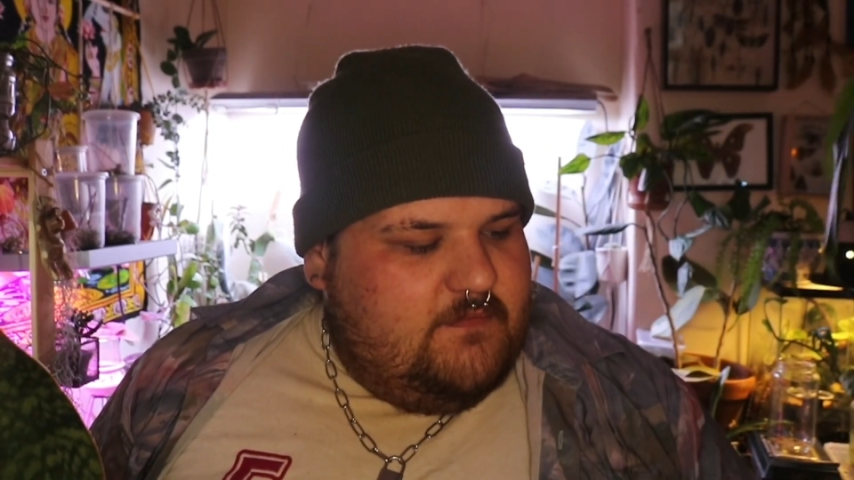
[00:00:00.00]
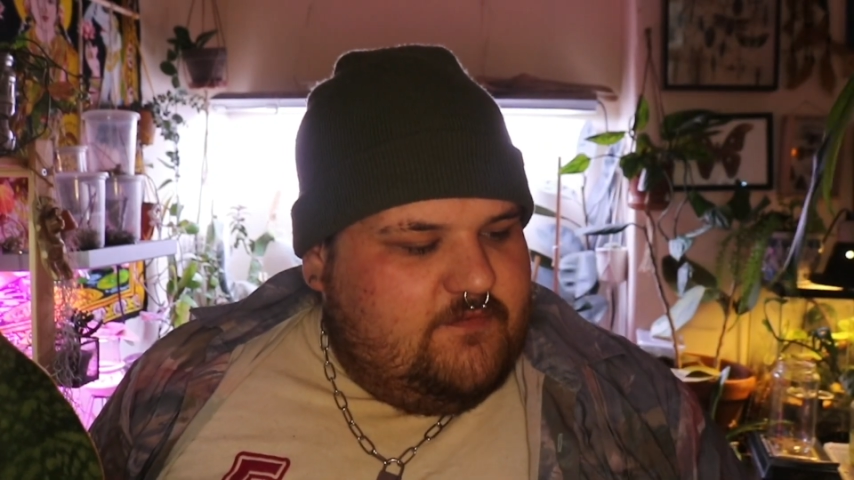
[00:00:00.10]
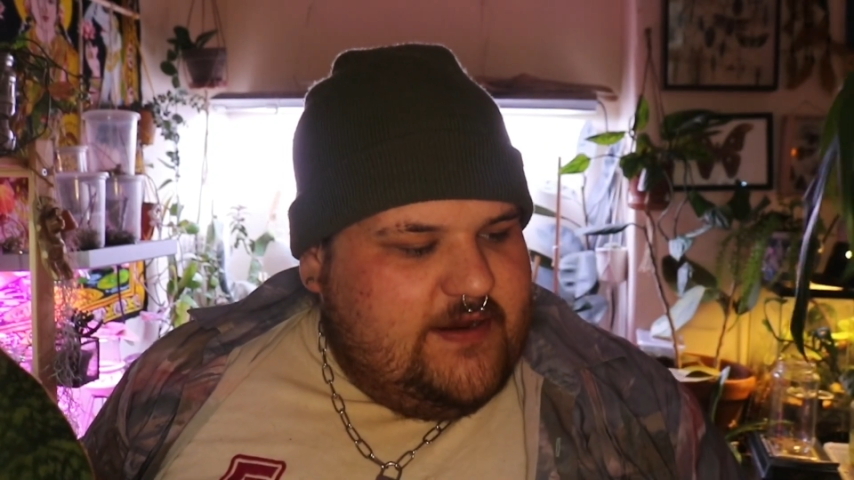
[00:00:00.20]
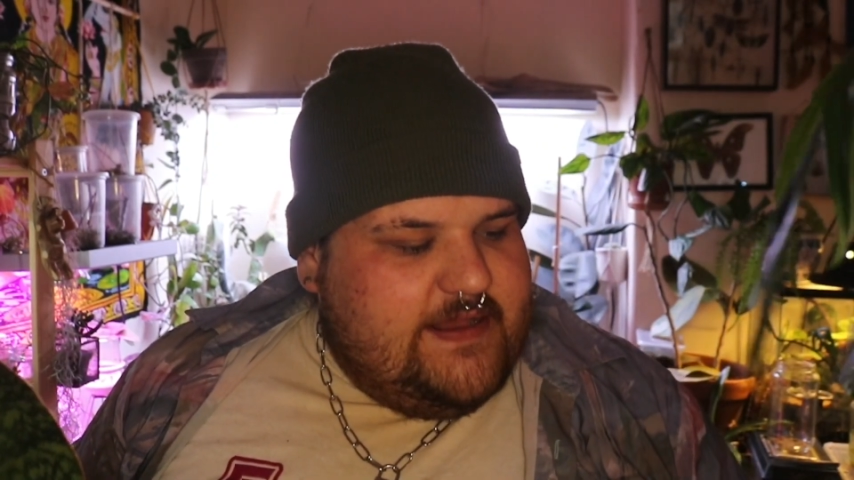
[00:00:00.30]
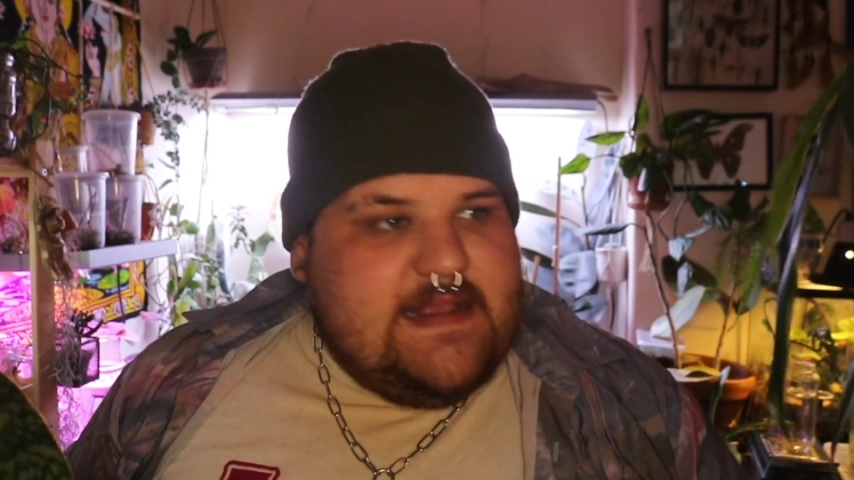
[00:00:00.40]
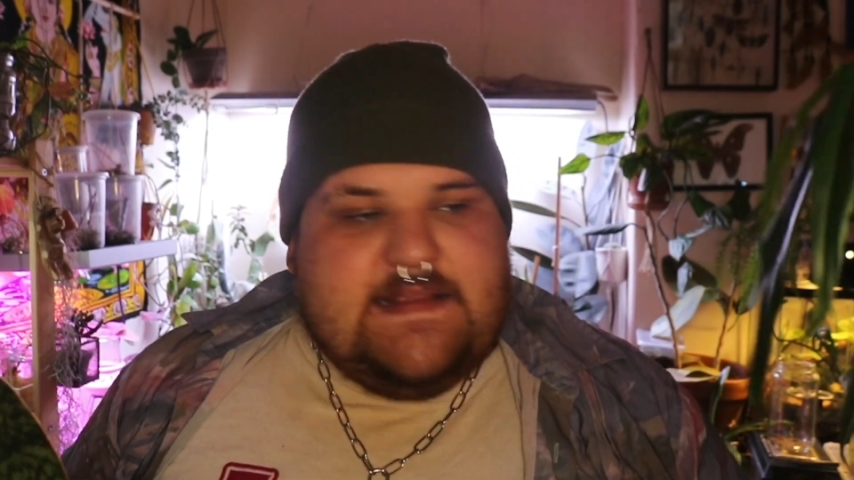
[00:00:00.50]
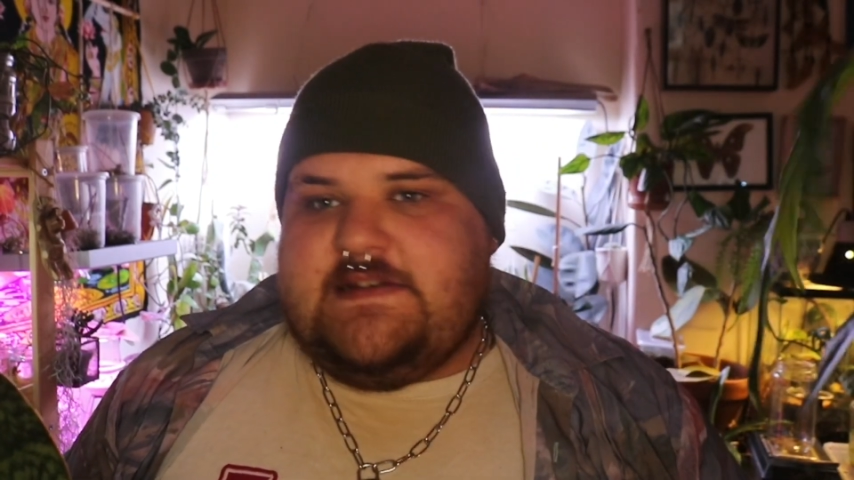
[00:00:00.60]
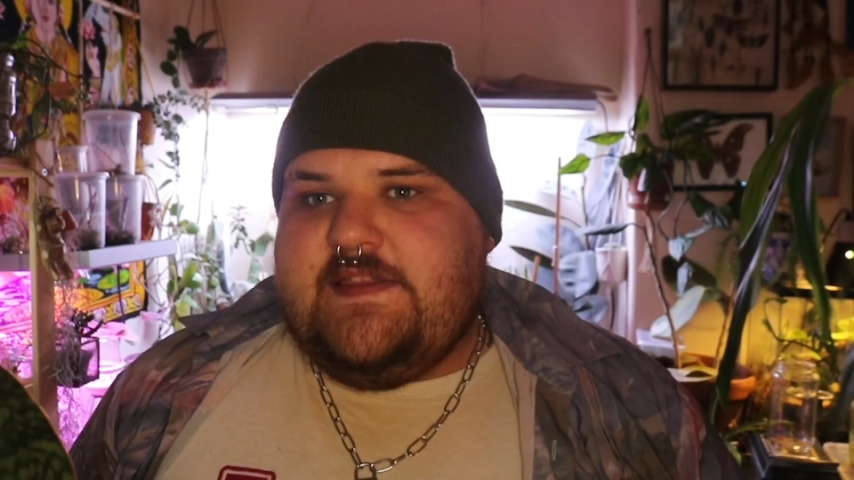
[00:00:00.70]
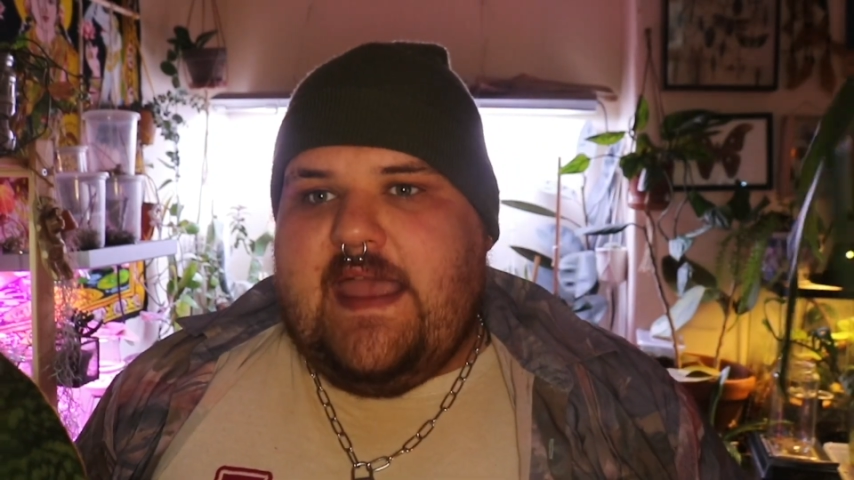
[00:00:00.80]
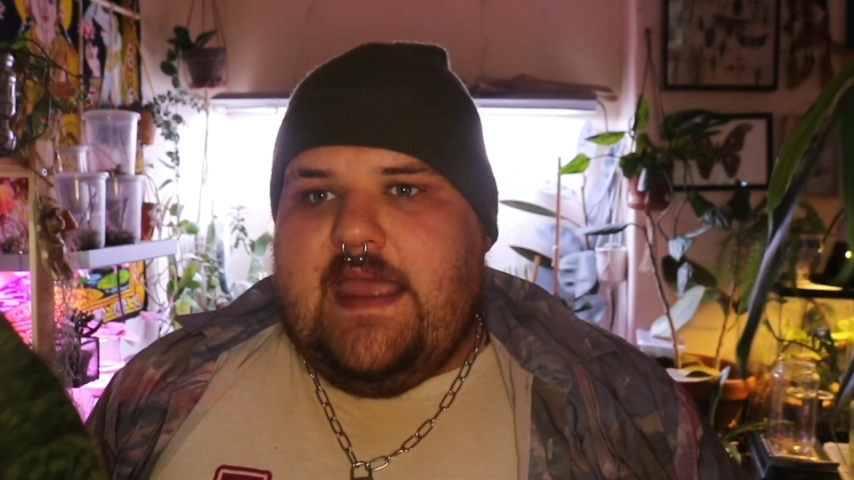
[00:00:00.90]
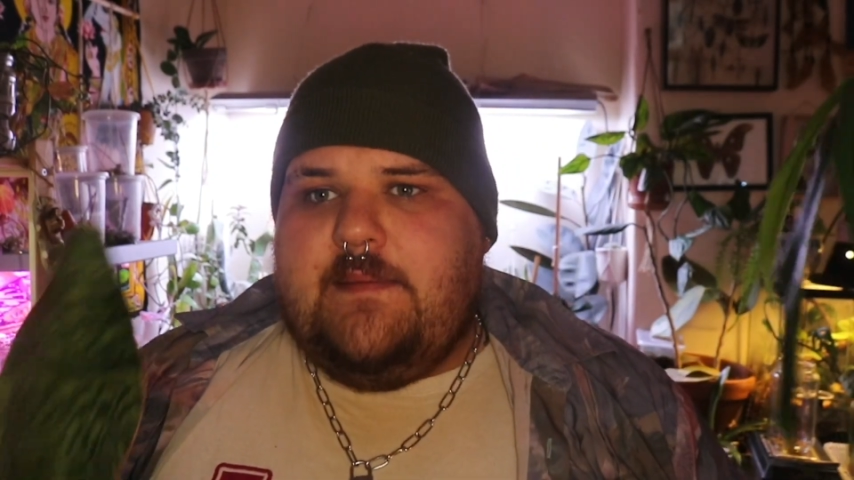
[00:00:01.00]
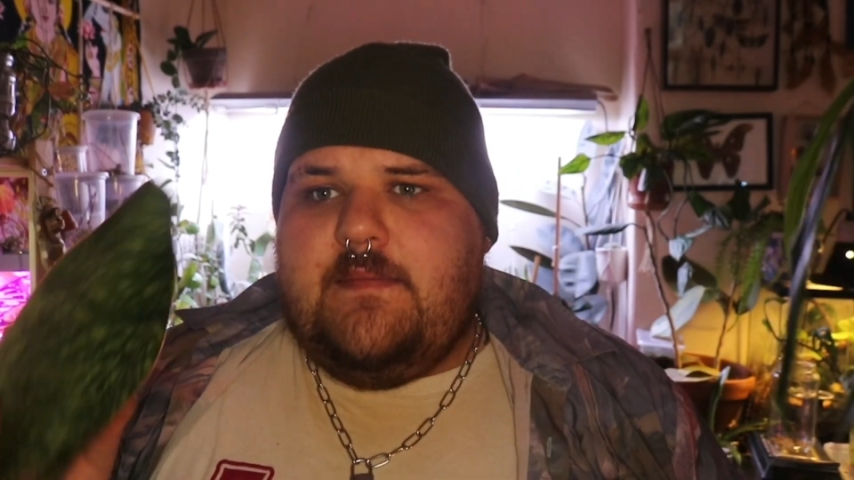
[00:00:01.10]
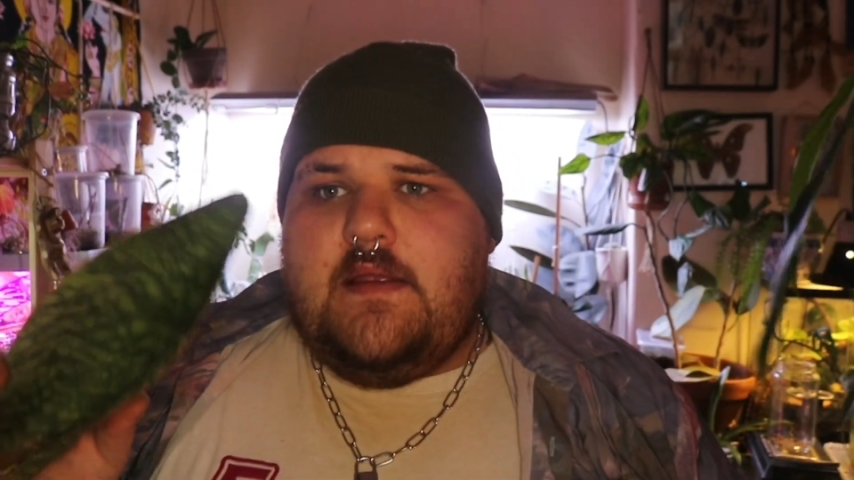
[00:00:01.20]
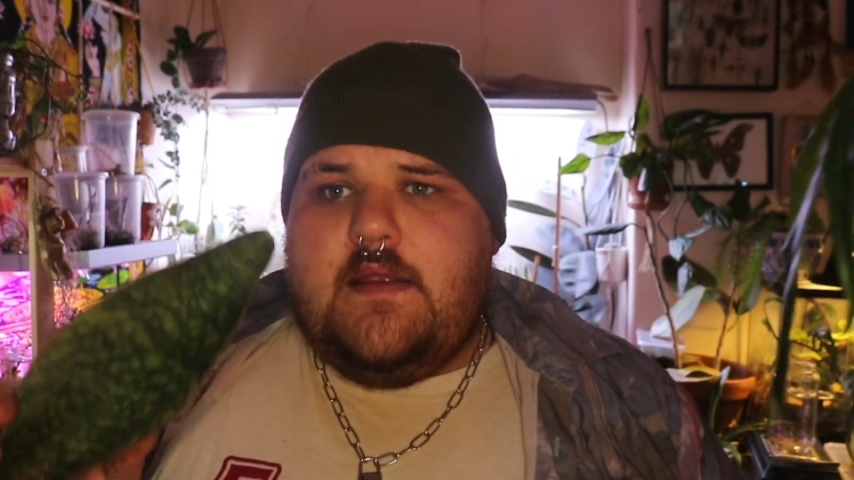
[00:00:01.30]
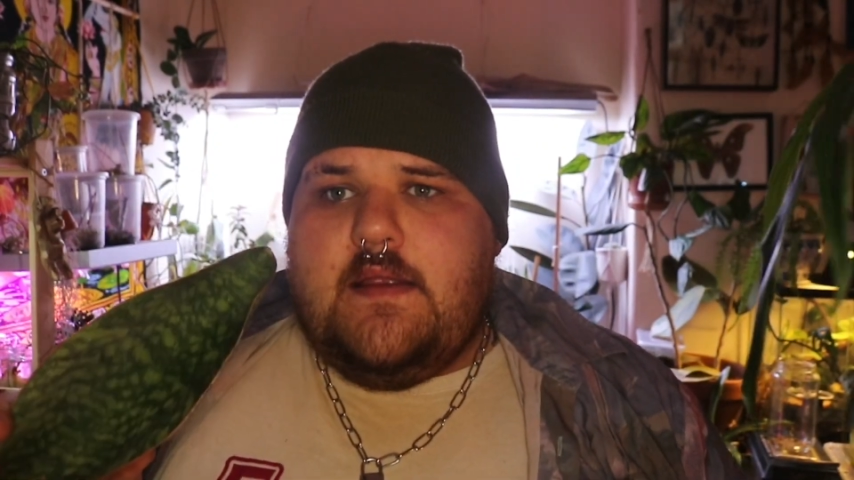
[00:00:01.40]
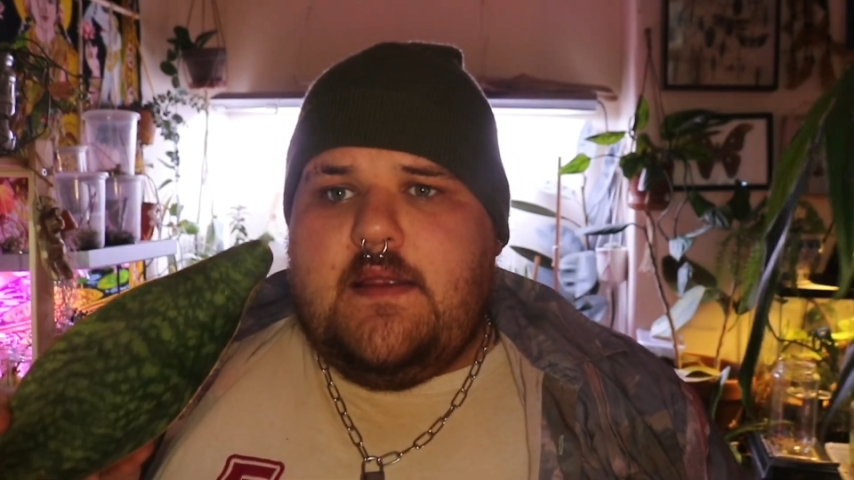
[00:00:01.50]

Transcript: 3 years into the game,